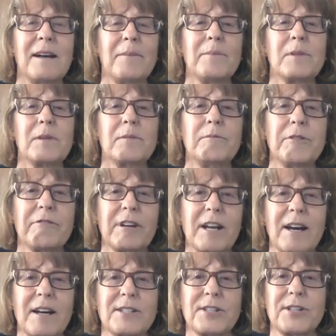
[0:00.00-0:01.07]
with
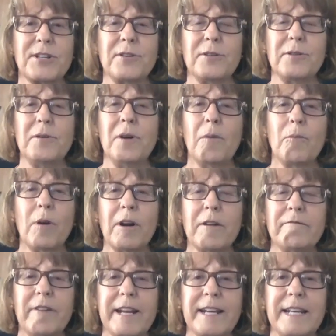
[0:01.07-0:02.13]
regards to what
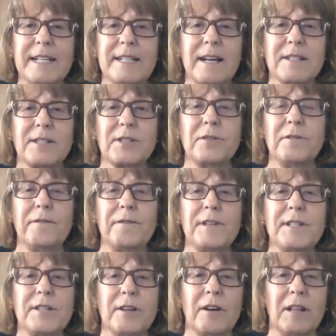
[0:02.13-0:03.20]
Reiki does to
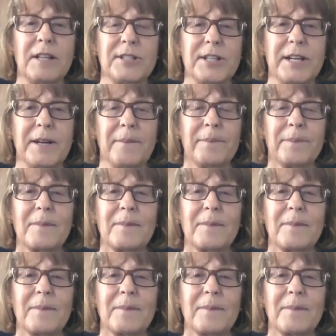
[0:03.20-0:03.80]
physiology.